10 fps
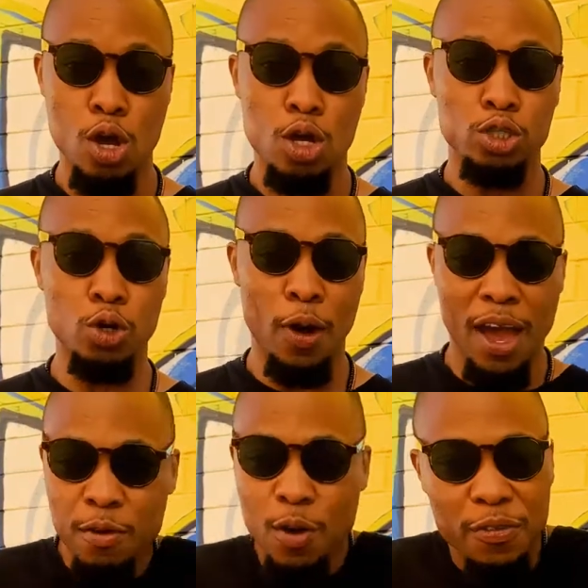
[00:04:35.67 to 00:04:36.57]
So
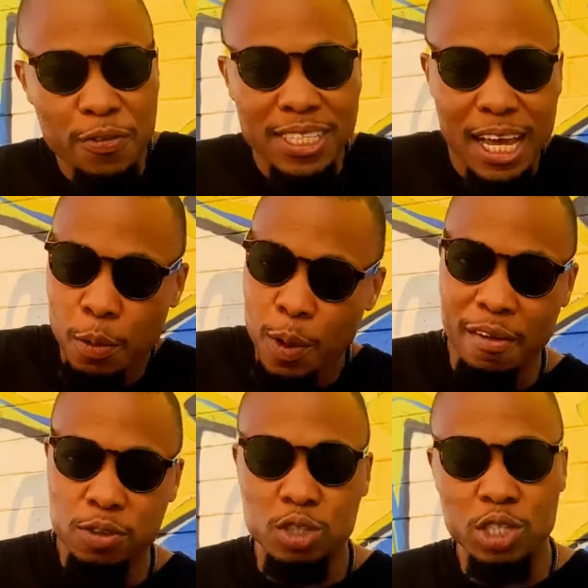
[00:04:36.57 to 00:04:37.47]
everyone feels like we
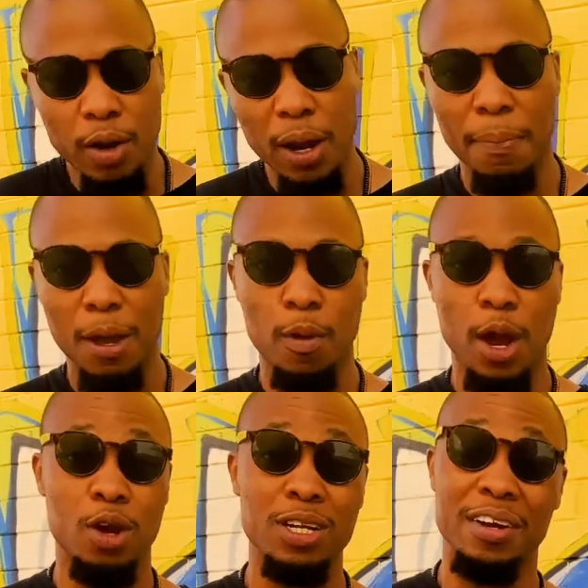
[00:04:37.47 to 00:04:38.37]
have to scrape and we are
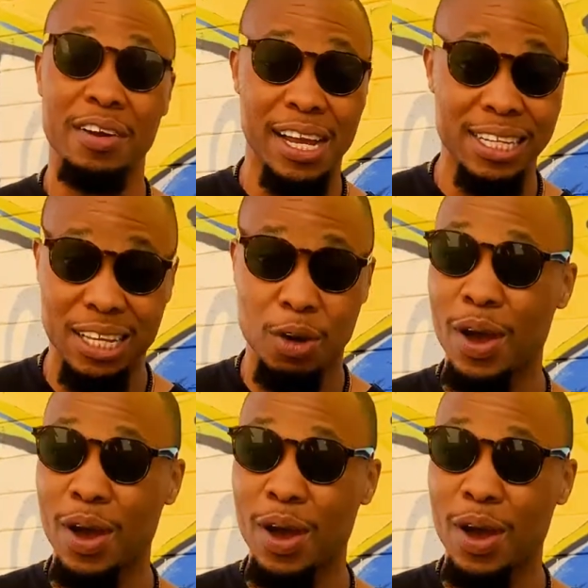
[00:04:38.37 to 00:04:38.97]
not creating,